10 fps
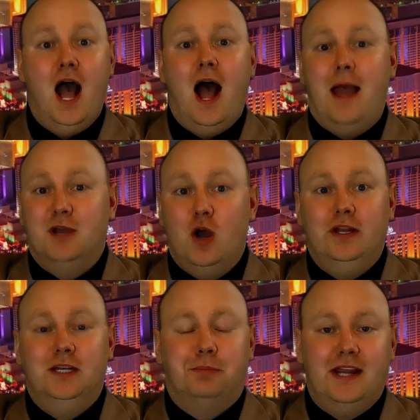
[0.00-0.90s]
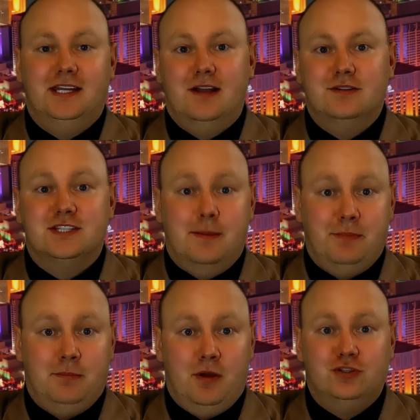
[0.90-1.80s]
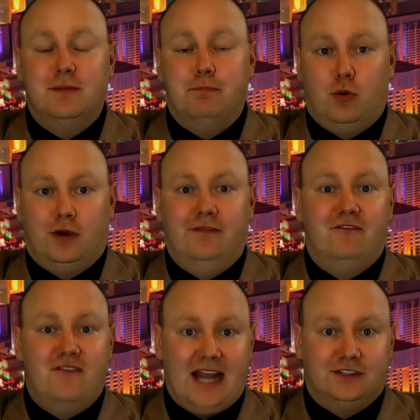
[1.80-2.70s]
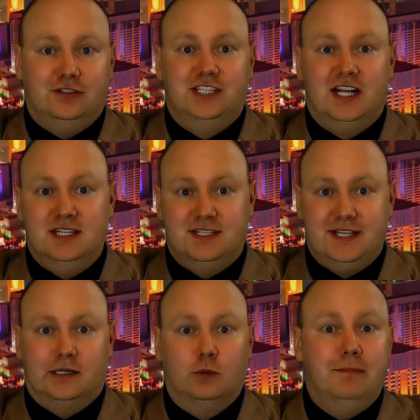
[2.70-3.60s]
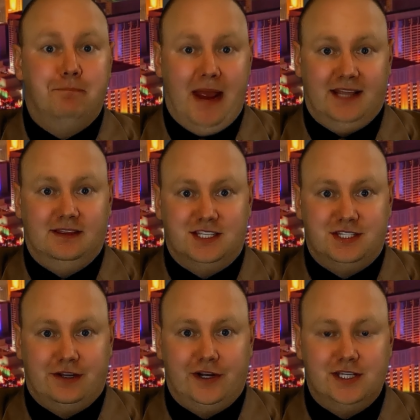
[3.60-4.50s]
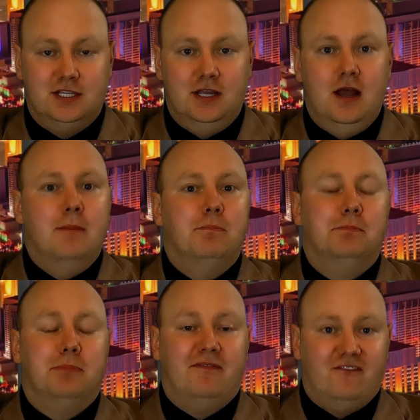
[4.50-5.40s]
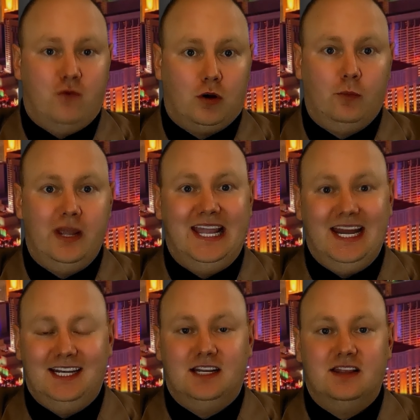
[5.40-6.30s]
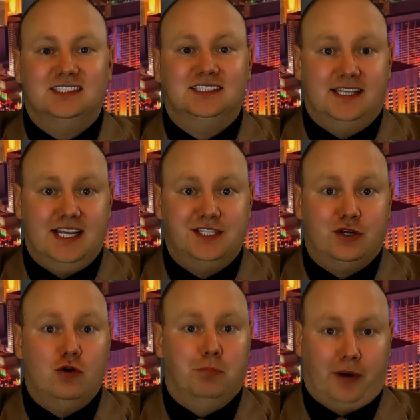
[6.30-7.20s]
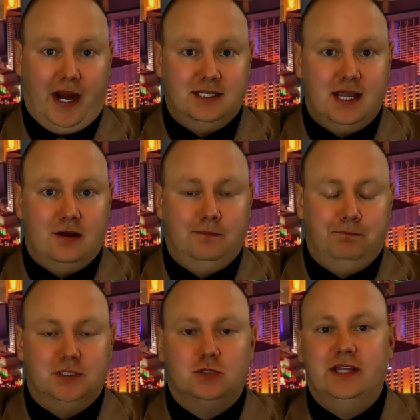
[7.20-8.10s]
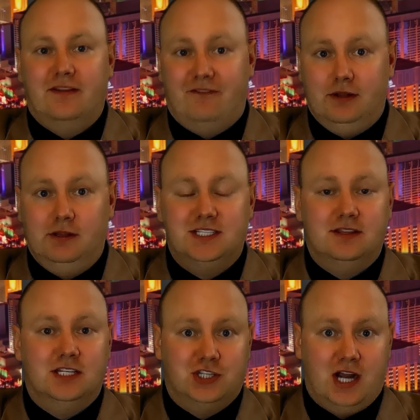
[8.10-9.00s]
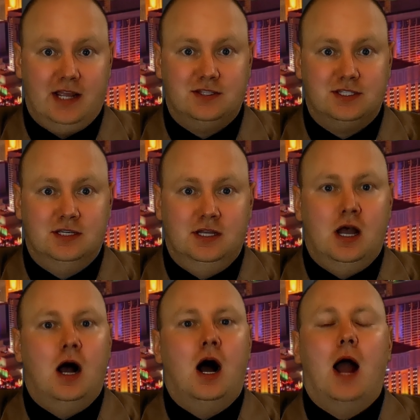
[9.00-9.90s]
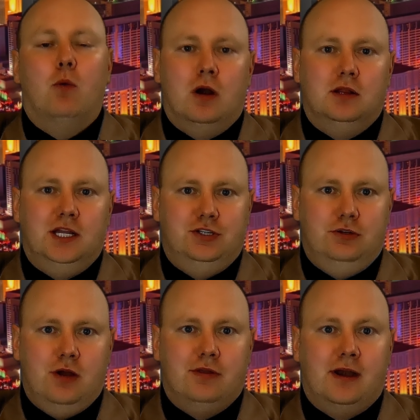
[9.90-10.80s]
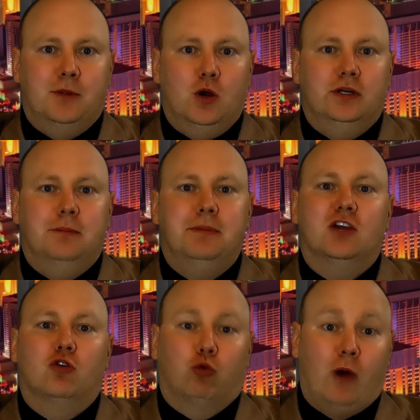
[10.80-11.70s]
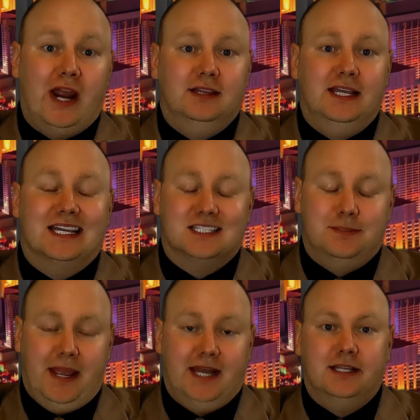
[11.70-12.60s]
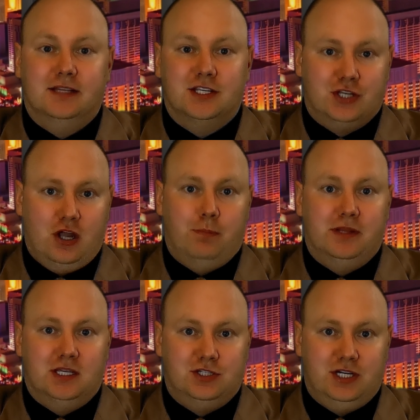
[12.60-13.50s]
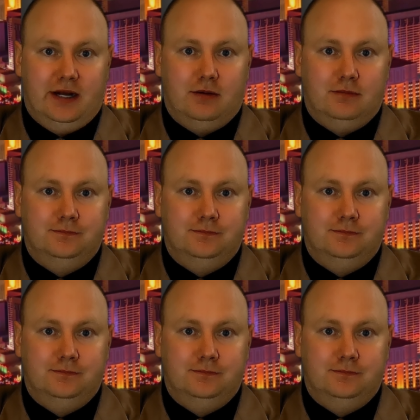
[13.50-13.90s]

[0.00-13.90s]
I'm going to break down some of the most important factors to consider when betting this series. But before we get into the statistical breakdown between the Phillies and the Giants, I want to let you know that I'm going to be greatly expanding the scope of this channel.